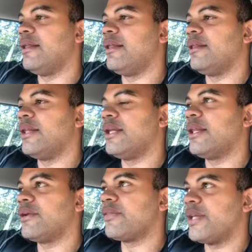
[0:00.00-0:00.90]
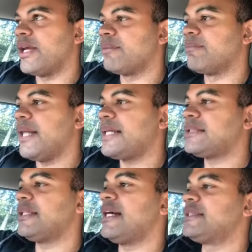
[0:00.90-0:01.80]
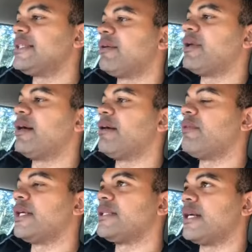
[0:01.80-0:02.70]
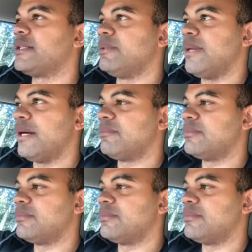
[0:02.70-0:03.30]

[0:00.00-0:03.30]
the other thing, last thing I want to talk to you about